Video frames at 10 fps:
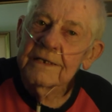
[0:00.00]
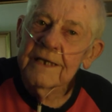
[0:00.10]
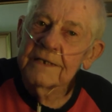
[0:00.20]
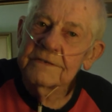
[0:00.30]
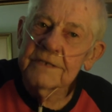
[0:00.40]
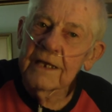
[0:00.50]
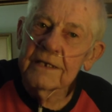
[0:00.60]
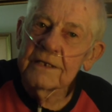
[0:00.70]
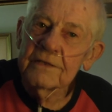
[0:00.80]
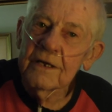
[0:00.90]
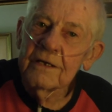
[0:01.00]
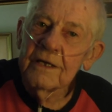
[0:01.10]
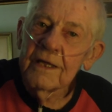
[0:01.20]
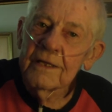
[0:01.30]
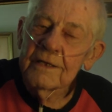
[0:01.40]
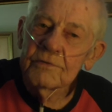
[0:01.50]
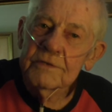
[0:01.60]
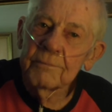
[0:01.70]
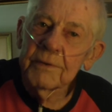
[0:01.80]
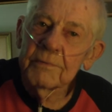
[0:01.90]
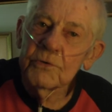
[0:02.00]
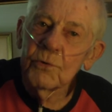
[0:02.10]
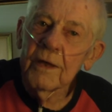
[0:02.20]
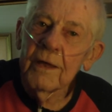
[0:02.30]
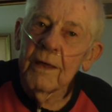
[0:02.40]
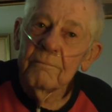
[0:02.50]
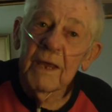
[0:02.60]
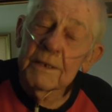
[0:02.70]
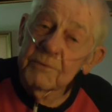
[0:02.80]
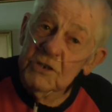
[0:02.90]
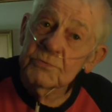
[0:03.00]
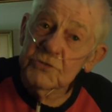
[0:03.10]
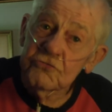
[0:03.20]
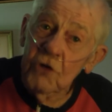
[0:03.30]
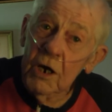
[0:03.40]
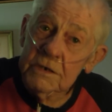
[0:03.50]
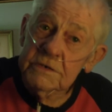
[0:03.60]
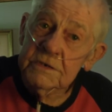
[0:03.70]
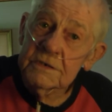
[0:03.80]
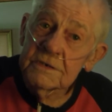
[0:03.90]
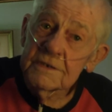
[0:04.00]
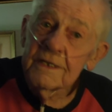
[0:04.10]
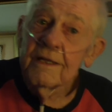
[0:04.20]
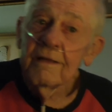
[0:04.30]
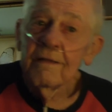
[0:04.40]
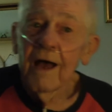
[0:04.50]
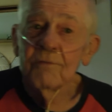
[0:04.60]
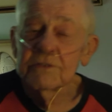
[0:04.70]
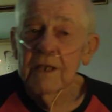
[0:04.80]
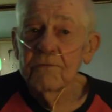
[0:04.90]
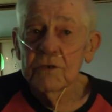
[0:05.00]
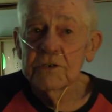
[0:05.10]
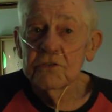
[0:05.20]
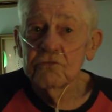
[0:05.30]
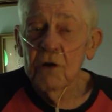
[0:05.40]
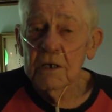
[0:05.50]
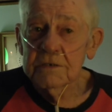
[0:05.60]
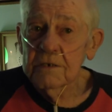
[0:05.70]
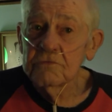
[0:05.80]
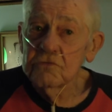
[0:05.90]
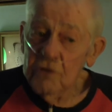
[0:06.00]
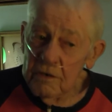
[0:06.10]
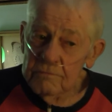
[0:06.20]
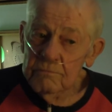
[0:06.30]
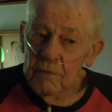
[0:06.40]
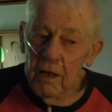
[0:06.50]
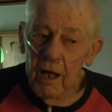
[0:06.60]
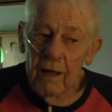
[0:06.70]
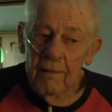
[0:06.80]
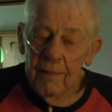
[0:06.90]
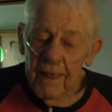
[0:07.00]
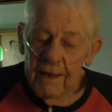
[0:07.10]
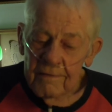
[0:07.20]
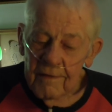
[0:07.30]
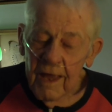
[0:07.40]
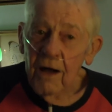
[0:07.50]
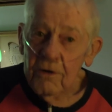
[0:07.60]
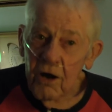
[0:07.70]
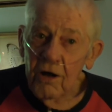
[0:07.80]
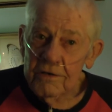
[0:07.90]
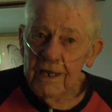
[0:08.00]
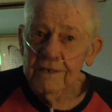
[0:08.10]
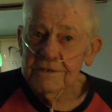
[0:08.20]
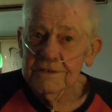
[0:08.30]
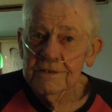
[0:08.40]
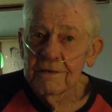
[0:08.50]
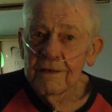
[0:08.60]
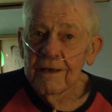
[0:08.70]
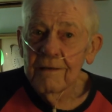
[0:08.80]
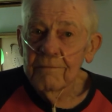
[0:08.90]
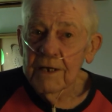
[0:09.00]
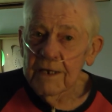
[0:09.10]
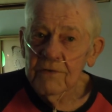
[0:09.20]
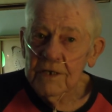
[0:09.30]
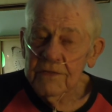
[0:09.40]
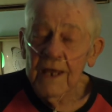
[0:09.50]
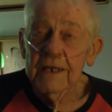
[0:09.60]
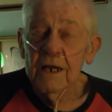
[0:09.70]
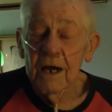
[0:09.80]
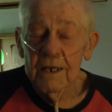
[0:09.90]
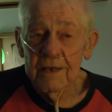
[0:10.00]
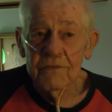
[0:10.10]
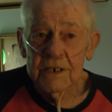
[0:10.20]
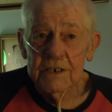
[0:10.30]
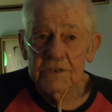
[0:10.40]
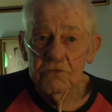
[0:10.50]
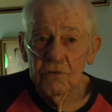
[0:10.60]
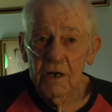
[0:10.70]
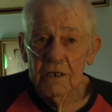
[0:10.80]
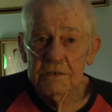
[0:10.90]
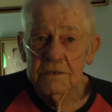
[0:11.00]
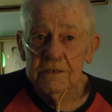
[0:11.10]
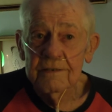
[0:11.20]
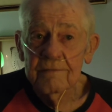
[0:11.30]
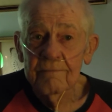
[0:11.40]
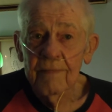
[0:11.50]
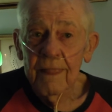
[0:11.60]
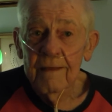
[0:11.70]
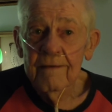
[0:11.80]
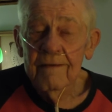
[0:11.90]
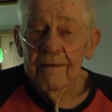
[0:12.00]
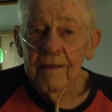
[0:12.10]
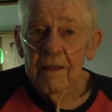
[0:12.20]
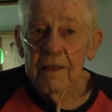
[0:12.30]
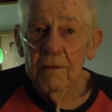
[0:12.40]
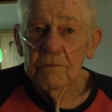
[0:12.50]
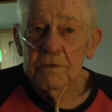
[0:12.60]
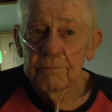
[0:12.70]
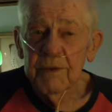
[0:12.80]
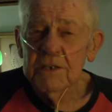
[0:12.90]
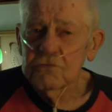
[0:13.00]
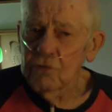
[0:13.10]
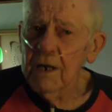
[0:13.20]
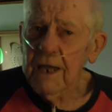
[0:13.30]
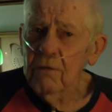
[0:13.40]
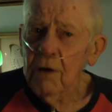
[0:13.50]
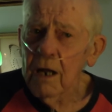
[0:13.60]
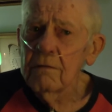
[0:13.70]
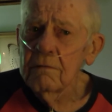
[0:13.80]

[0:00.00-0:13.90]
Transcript: gay set either. There were some people who knew it, mainly because it was drugs. I was never into drugs. Uh, alcohol, yes, but I never could, thank God, never got into drugs. And that was a big drug era,